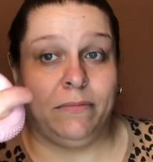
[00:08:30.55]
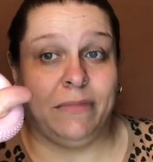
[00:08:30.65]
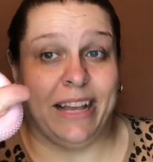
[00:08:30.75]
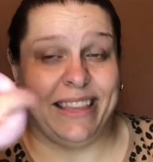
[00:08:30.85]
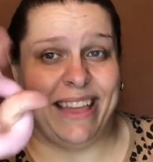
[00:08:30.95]

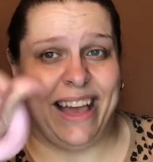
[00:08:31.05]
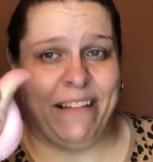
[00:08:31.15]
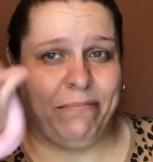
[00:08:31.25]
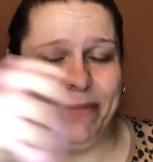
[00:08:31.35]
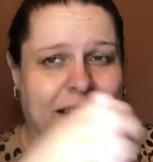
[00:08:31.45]
like
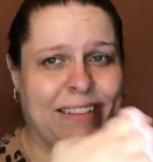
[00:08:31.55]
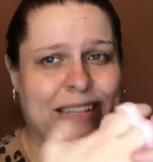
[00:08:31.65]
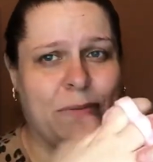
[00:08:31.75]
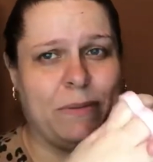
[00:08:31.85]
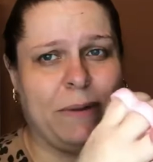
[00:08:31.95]
that.
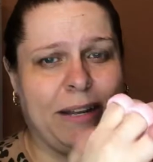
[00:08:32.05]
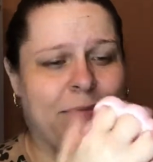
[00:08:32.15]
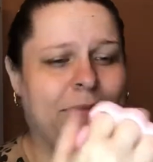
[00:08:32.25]
This one's better.